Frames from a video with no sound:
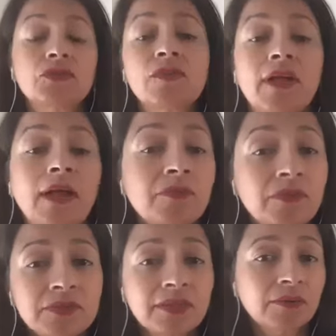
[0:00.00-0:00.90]
first of all, I'm
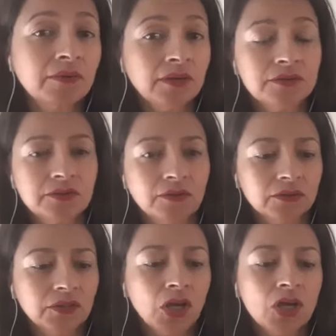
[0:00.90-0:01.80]
53 years
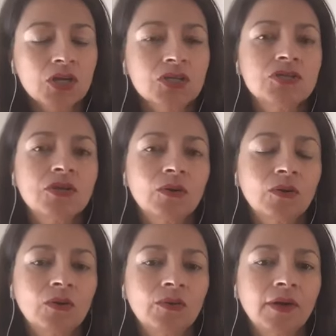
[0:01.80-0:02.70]
old.
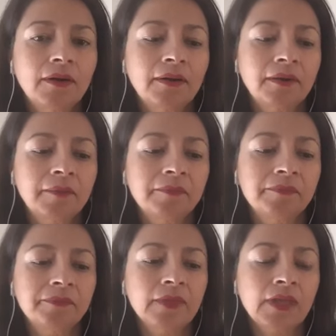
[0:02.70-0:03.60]
So
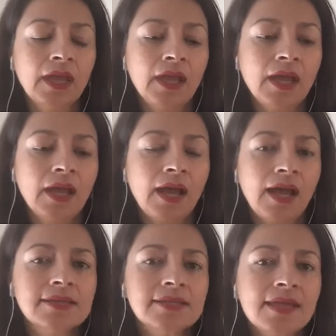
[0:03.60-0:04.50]
I
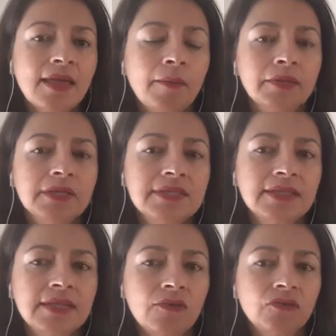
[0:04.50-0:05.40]
say that because I
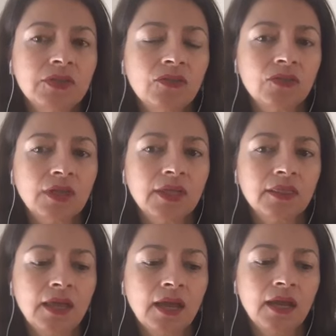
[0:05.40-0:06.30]
definitely think
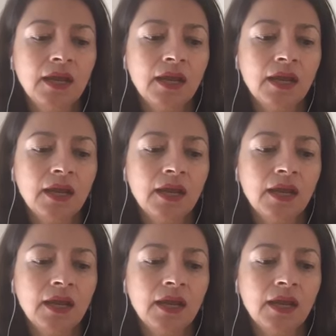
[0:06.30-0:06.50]
that